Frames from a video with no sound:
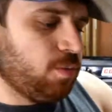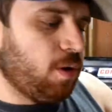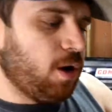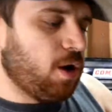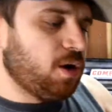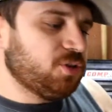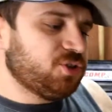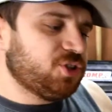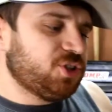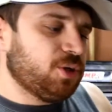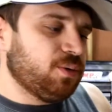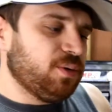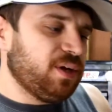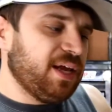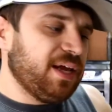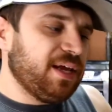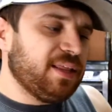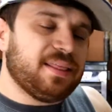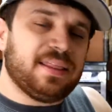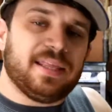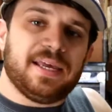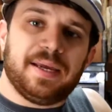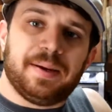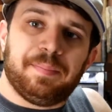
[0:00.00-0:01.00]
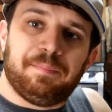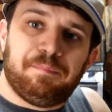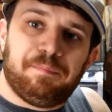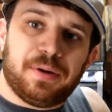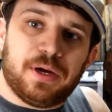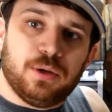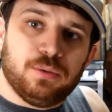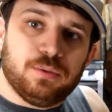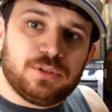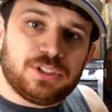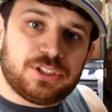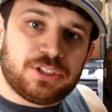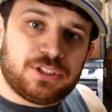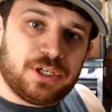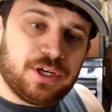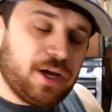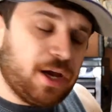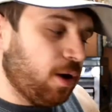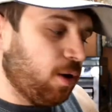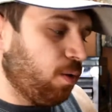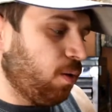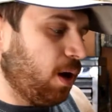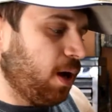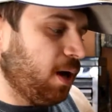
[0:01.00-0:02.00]
also get the boots to
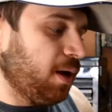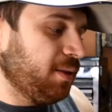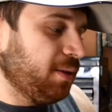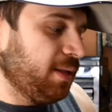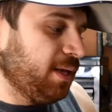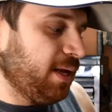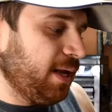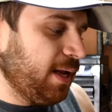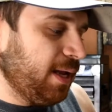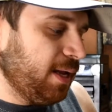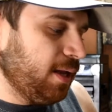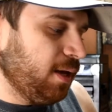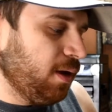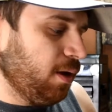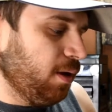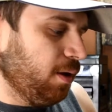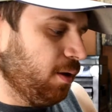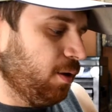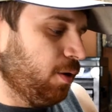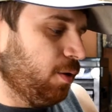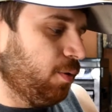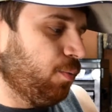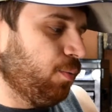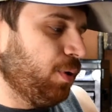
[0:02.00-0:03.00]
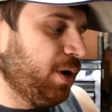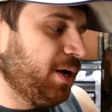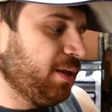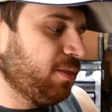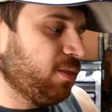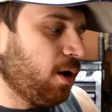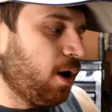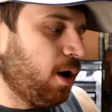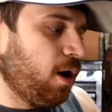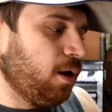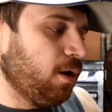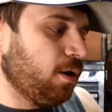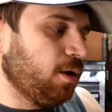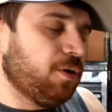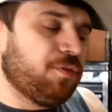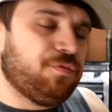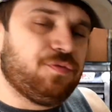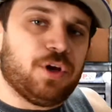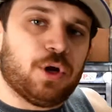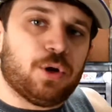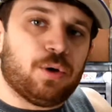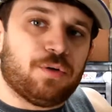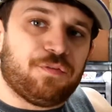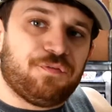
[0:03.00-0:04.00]
go on the end with all of
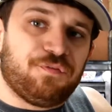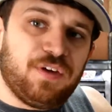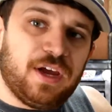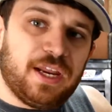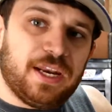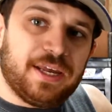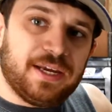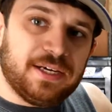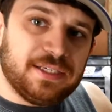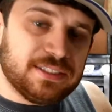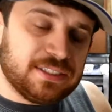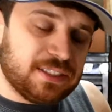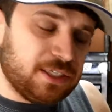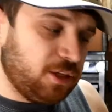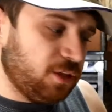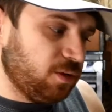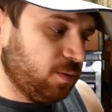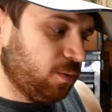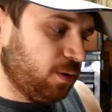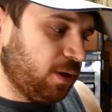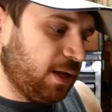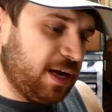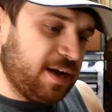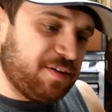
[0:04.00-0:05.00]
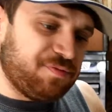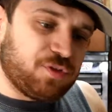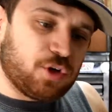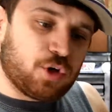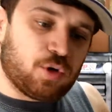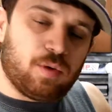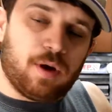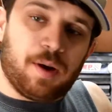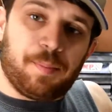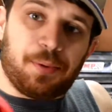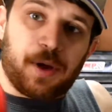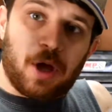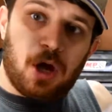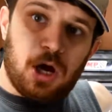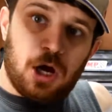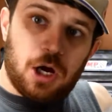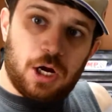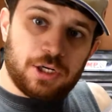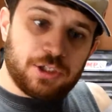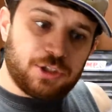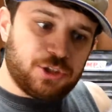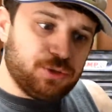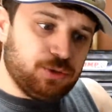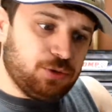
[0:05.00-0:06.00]
your fittings that you will have to crimp
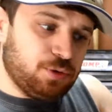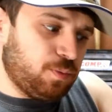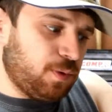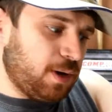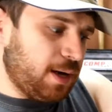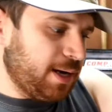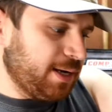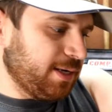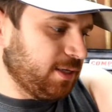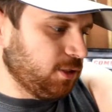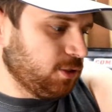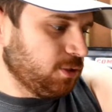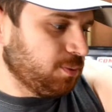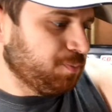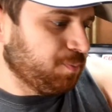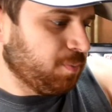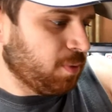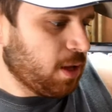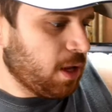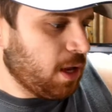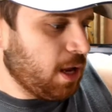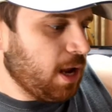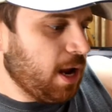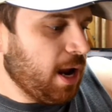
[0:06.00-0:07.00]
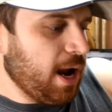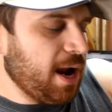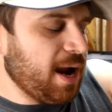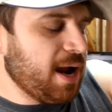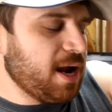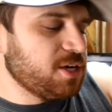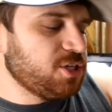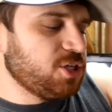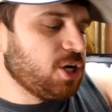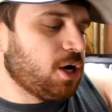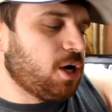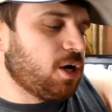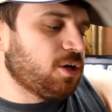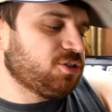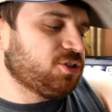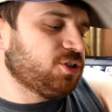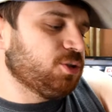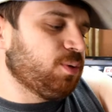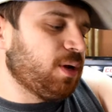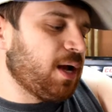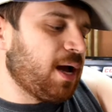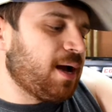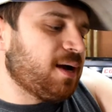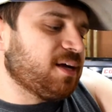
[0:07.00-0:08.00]
onto the wires, and you
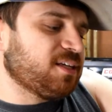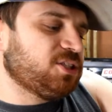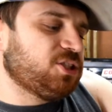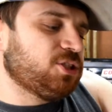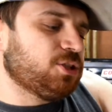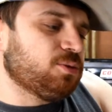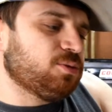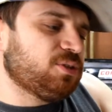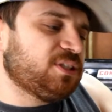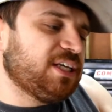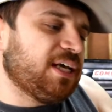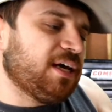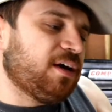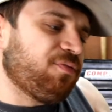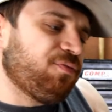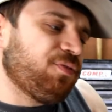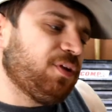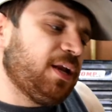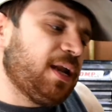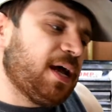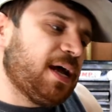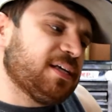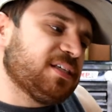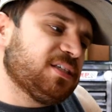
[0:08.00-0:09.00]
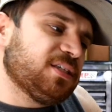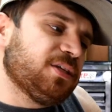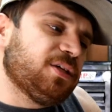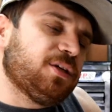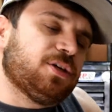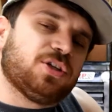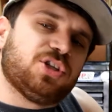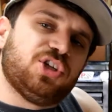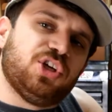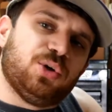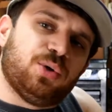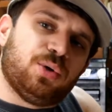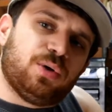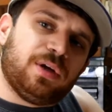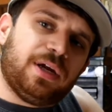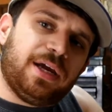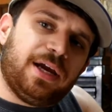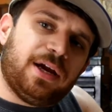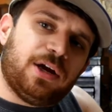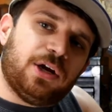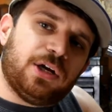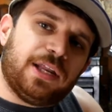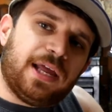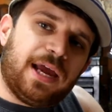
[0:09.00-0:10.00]
also got yourself a nice little tool
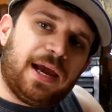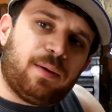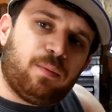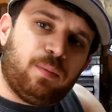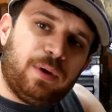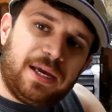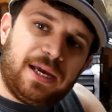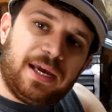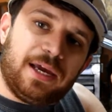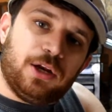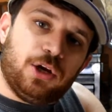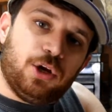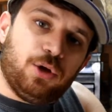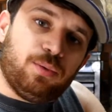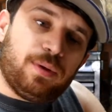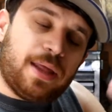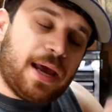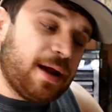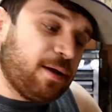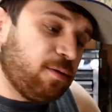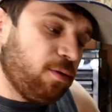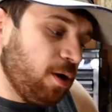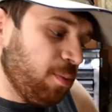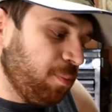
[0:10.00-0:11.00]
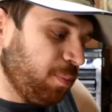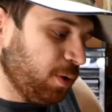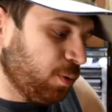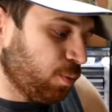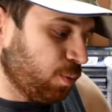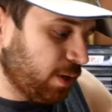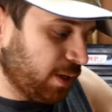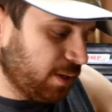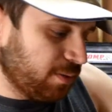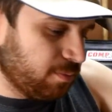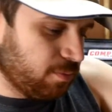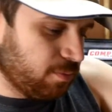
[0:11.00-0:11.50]
here that we can do that crimping with.